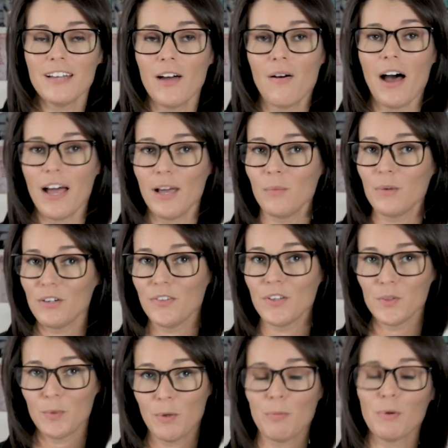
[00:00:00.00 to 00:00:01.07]
Now, I am one of
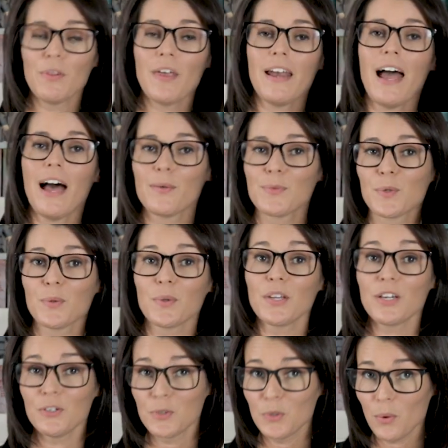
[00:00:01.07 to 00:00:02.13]
those people that
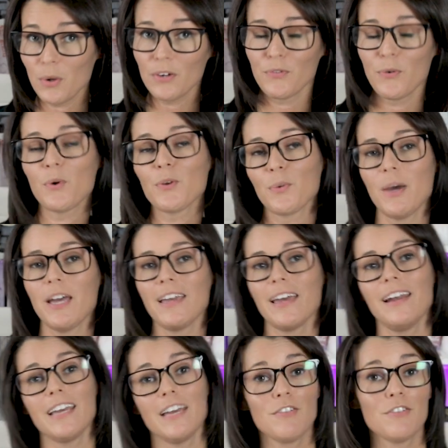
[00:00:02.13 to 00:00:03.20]
absolutely adored Fourth Wing,
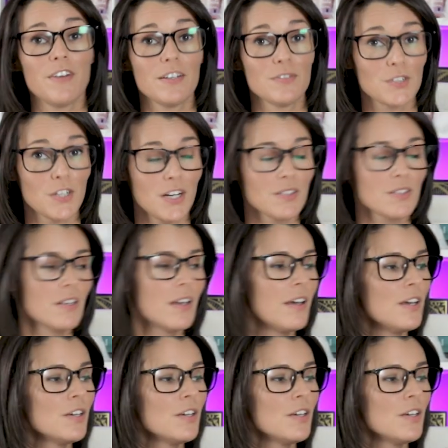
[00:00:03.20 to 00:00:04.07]
and I gave it 5 stars.